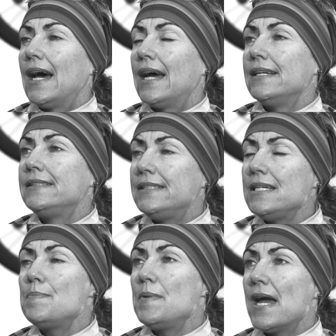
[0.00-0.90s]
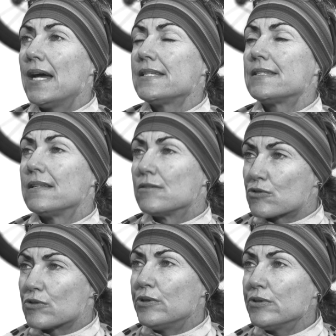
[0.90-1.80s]
a DBS
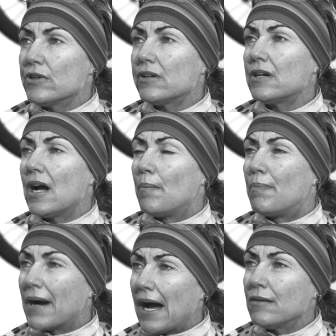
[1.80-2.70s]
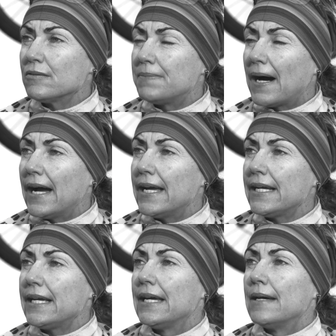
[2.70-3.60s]
Intruder, a brown
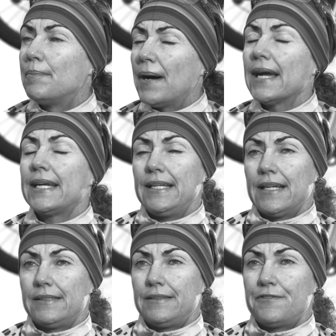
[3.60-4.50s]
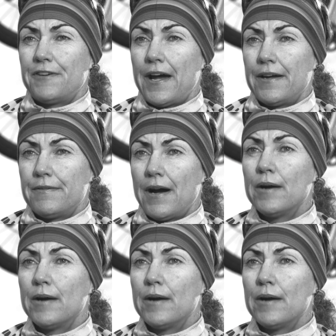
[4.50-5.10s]
bike, back in 95.